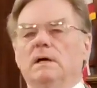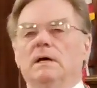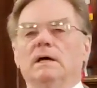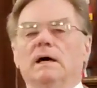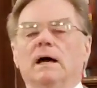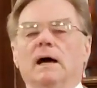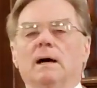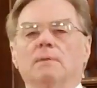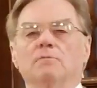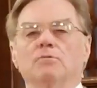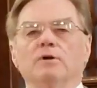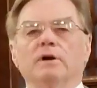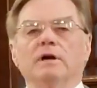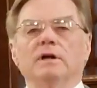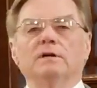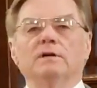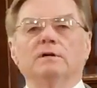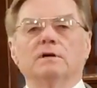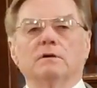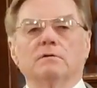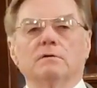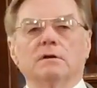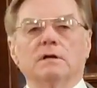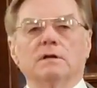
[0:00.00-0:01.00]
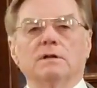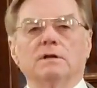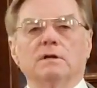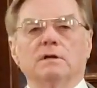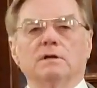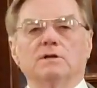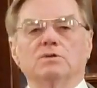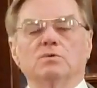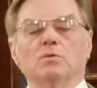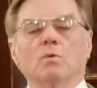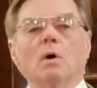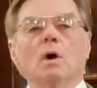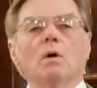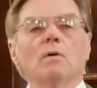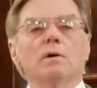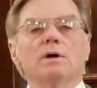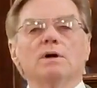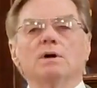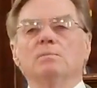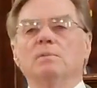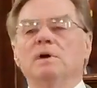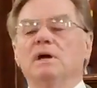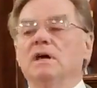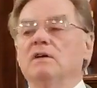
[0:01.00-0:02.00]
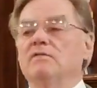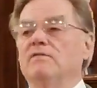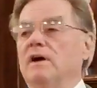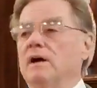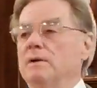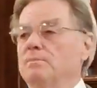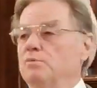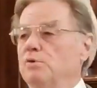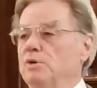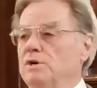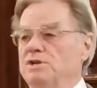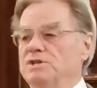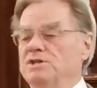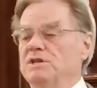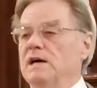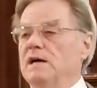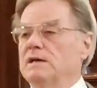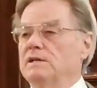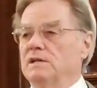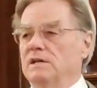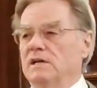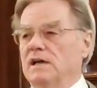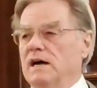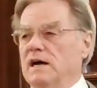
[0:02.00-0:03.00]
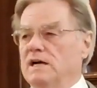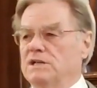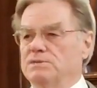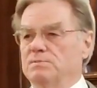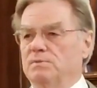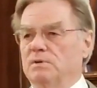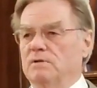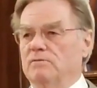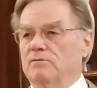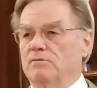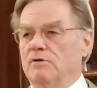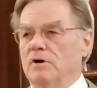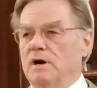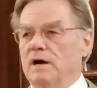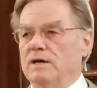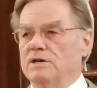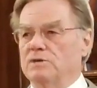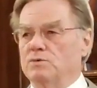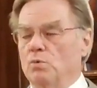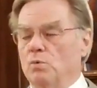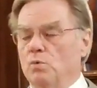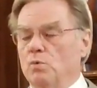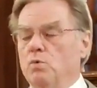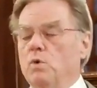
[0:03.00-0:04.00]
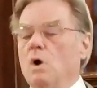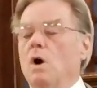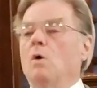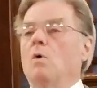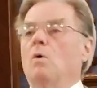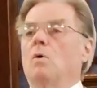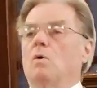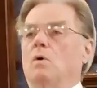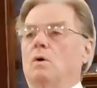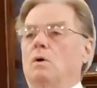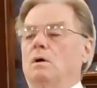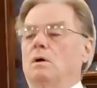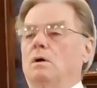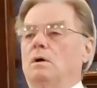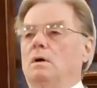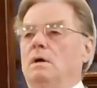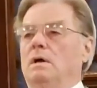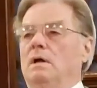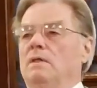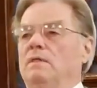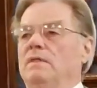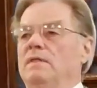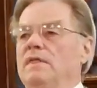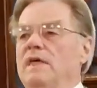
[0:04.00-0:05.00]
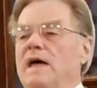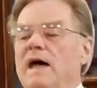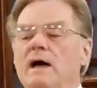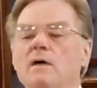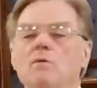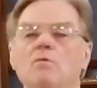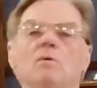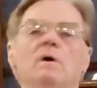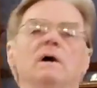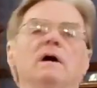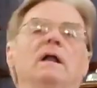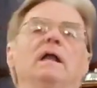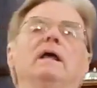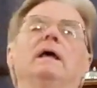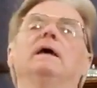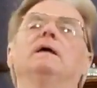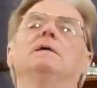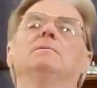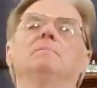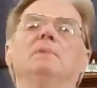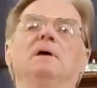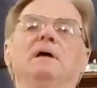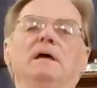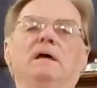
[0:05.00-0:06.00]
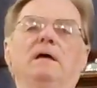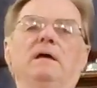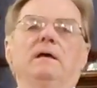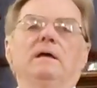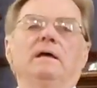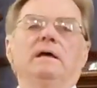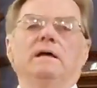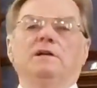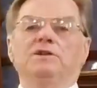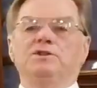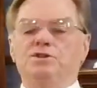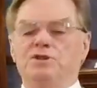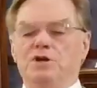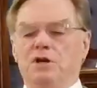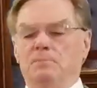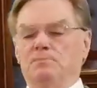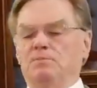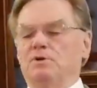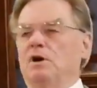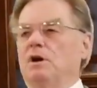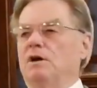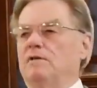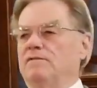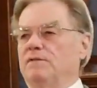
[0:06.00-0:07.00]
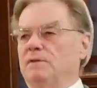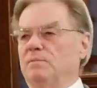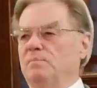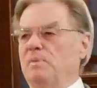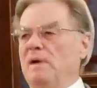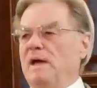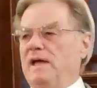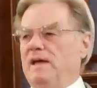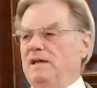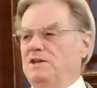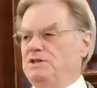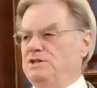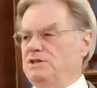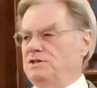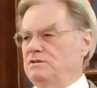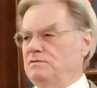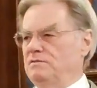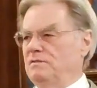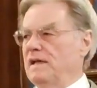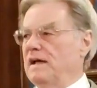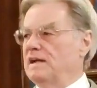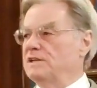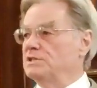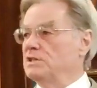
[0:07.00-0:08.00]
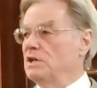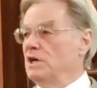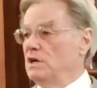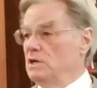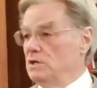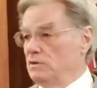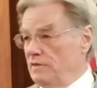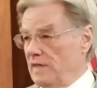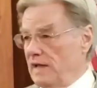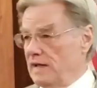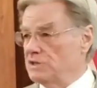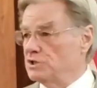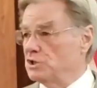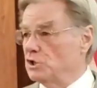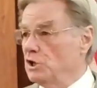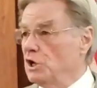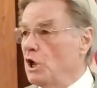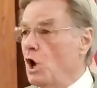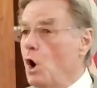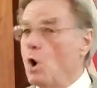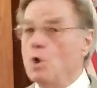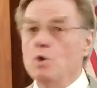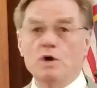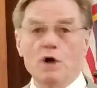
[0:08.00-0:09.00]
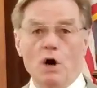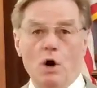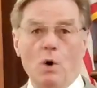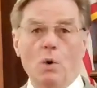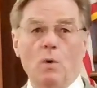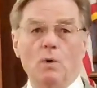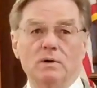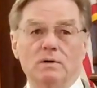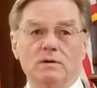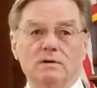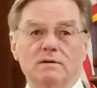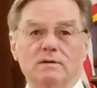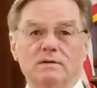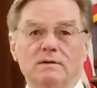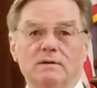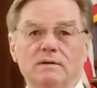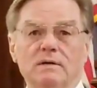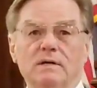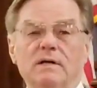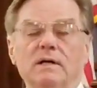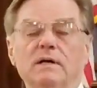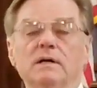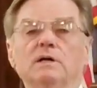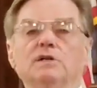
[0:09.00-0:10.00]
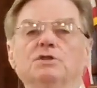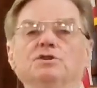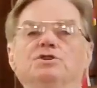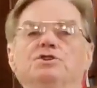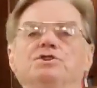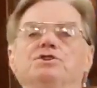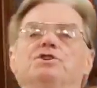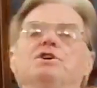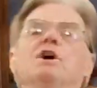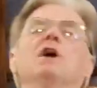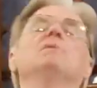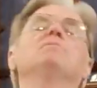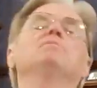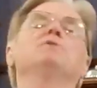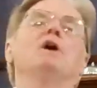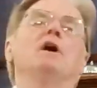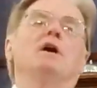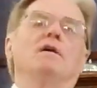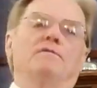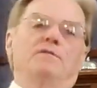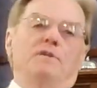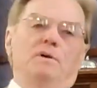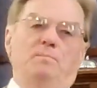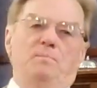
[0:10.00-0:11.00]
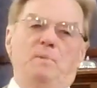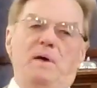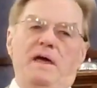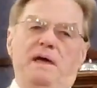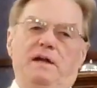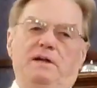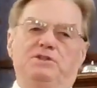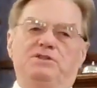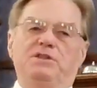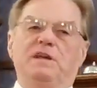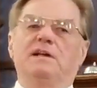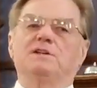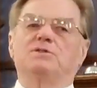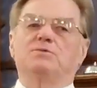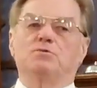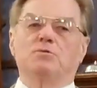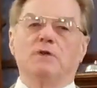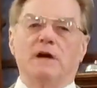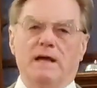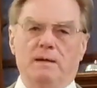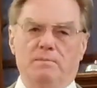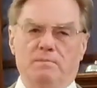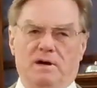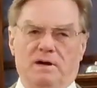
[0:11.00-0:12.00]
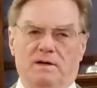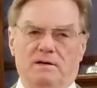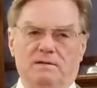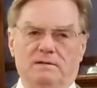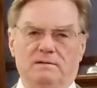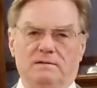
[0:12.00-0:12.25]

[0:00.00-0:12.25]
I'm reading Corinthians. Woe unto me if I preach not the gospel of Christ. Whoa. That went in me. It jumped off the page. That's, that's logo. Jumped off the page. That's rhema.